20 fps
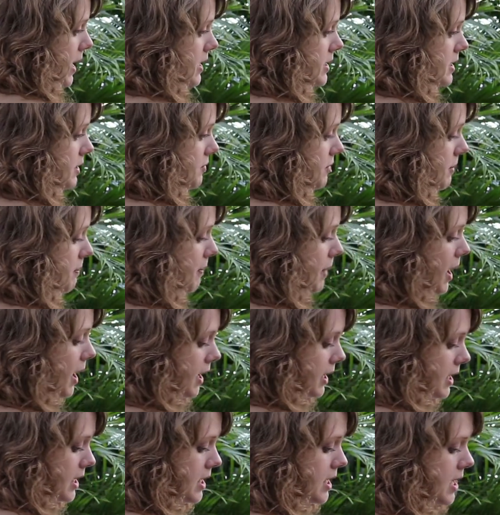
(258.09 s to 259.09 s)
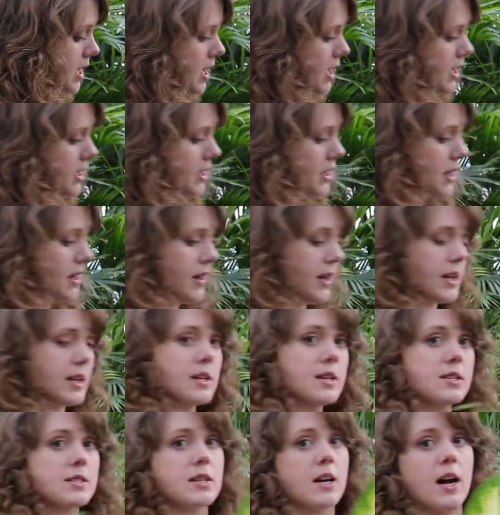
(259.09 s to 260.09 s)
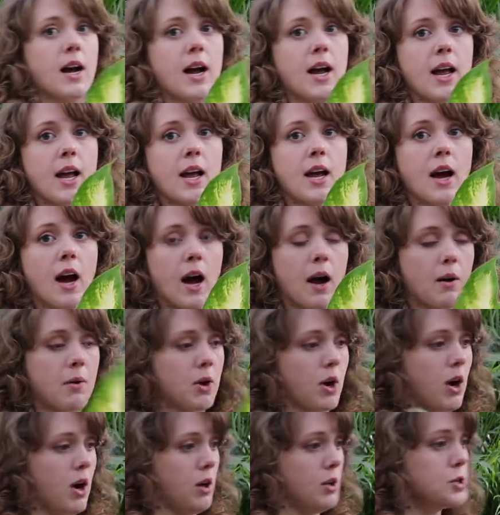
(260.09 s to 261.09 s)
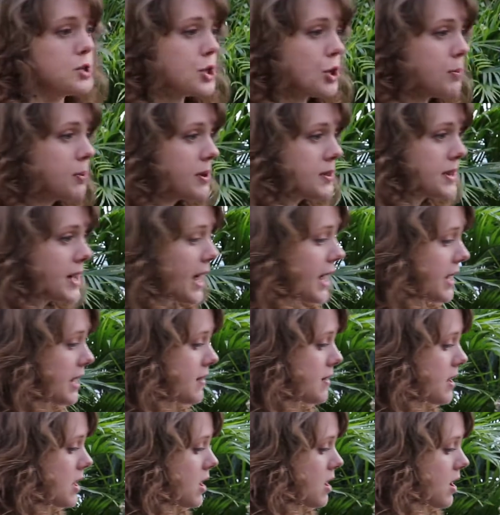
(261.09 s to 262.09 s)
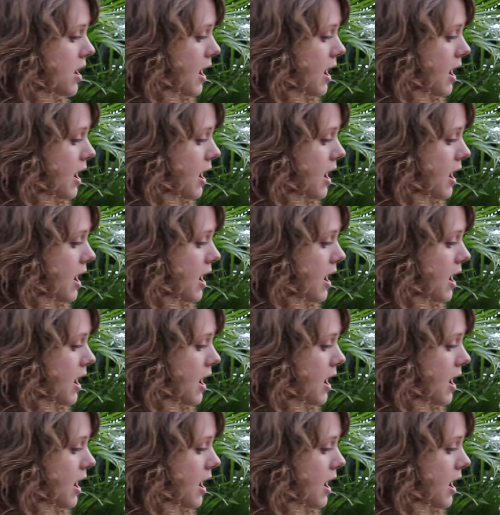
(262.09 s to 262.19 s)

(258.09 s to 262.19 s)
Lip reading: Dieffenbachia, like this guy, I would also put that in there.